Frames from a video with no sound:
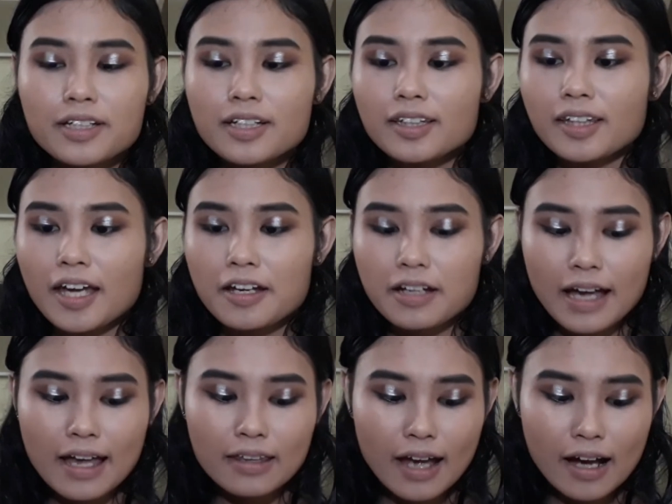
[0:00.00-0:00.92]
I'm gonna take
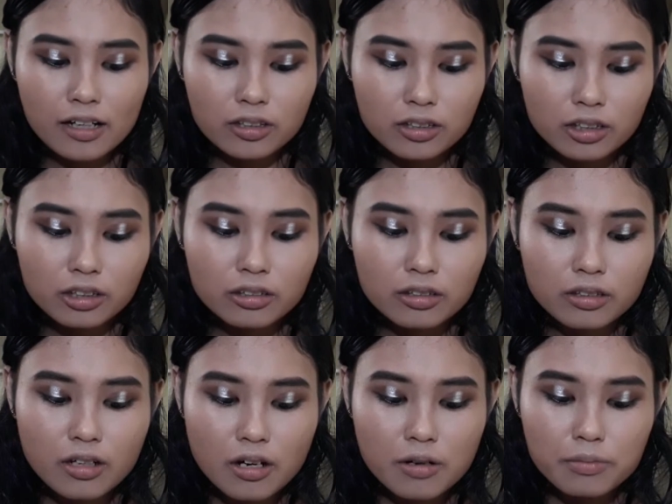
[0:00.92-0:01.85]
an angled
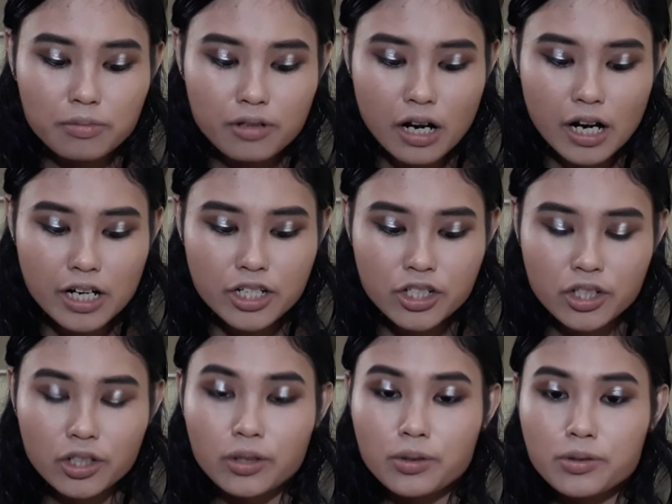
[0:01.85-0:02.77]
brush,
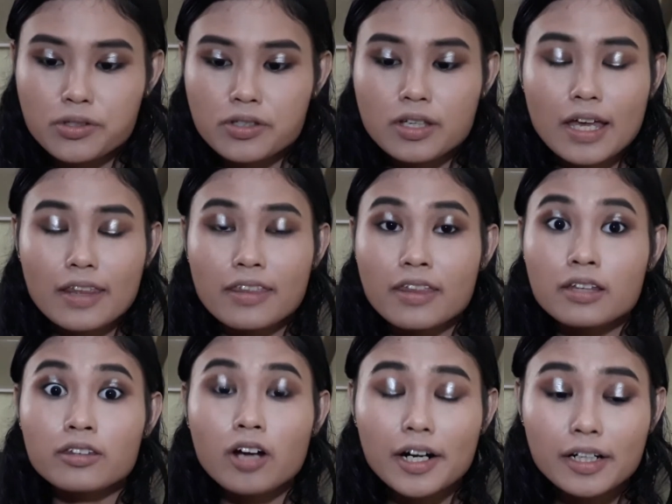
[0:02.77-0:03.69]
use the
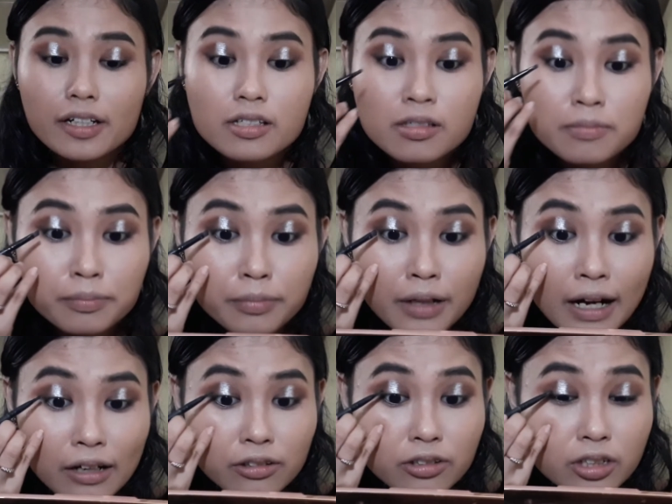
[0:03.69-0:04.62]
darkest
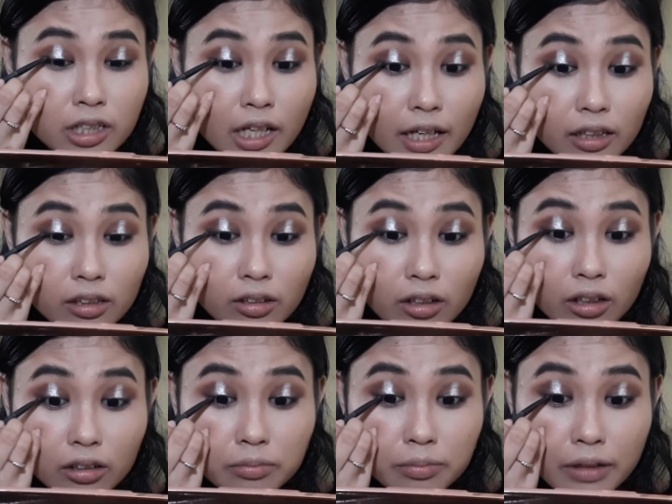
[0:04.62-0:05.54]
brown shade
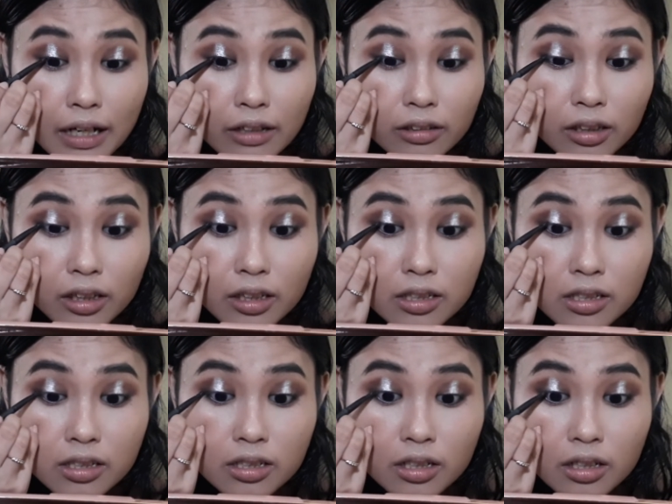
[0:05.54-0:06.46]
called Brownies,
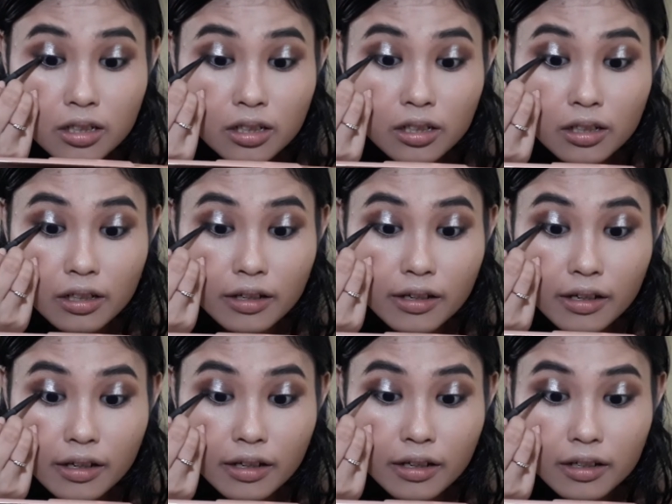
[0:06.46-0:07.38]

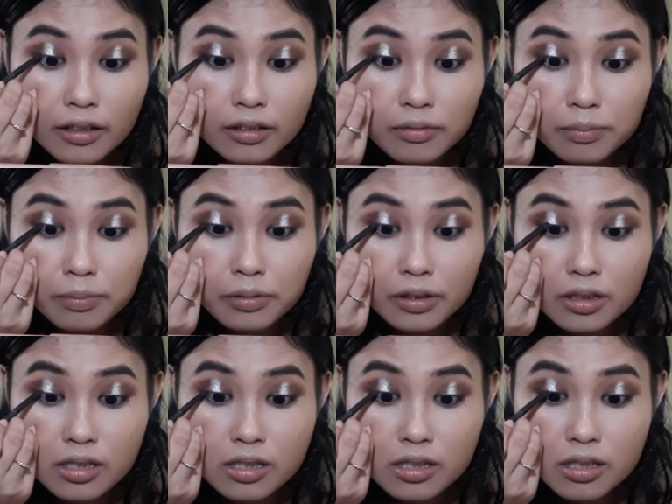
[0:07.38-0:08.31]
and
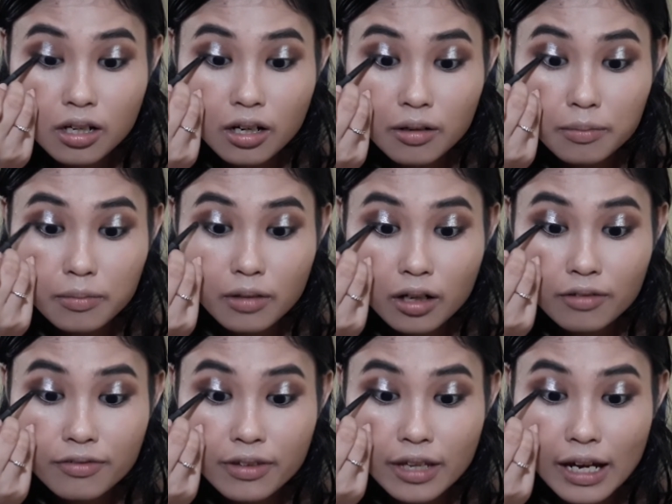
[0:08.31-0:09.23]
put some
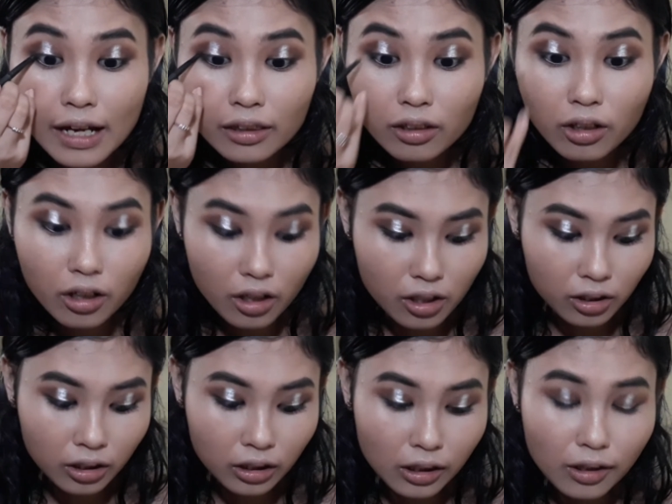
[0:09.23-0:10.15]
of that
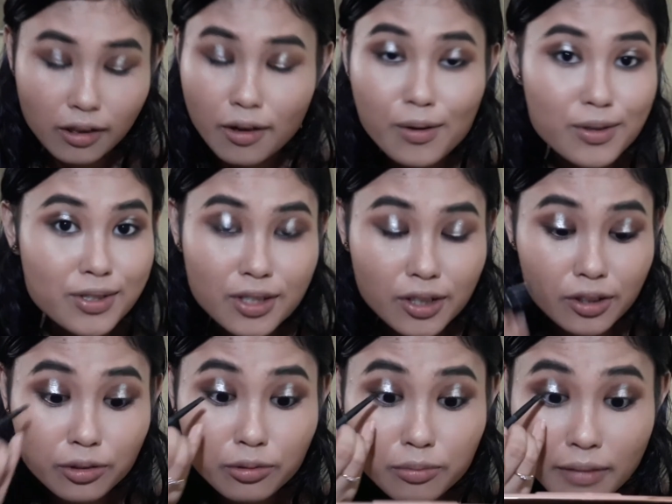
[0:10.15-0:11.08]
closer
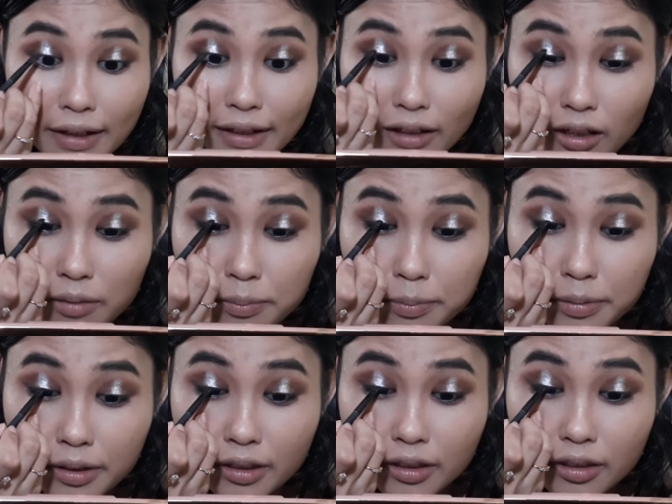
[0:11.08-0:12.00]
to my
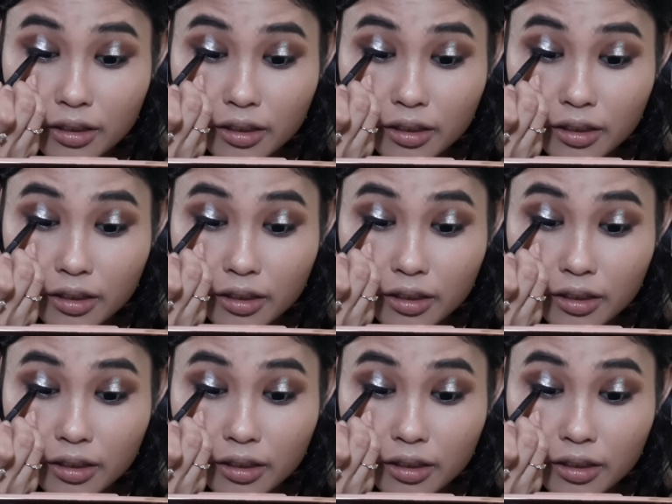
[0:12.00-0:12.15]
upper